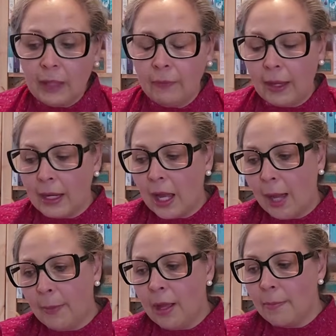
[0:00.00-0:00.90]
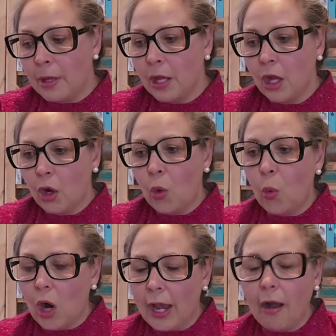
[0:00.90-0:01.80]
They come up
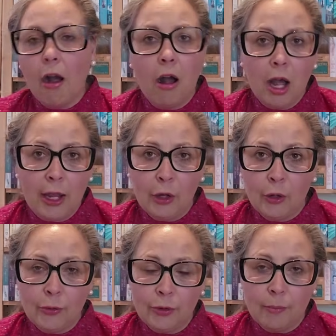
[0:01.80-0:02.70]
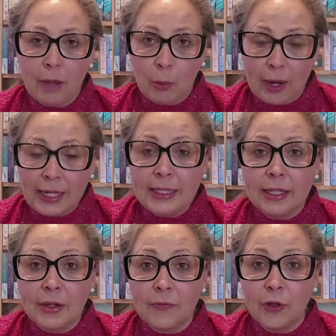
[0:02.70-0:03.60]
quite high on my waist,
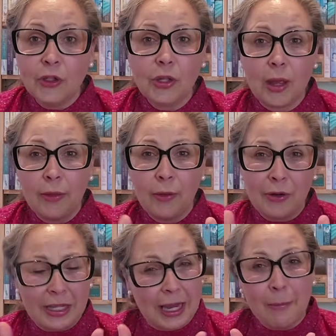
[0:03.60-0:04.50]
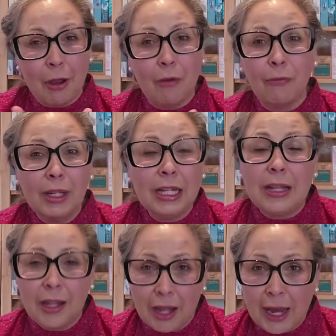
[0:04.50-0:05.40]
and at first I thought, yep, I really
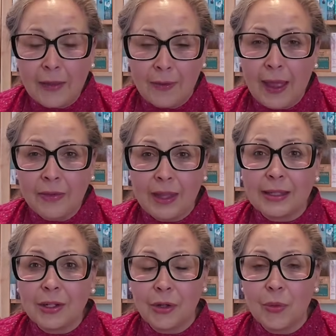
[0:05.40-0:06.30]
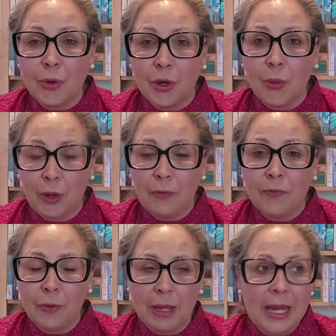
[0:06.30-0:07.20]
like that. That's going to work well
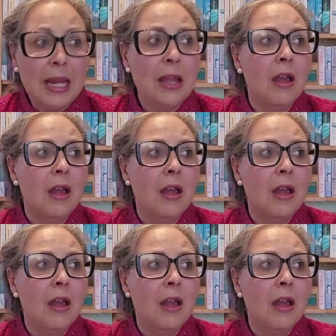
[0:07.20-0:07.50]
for me.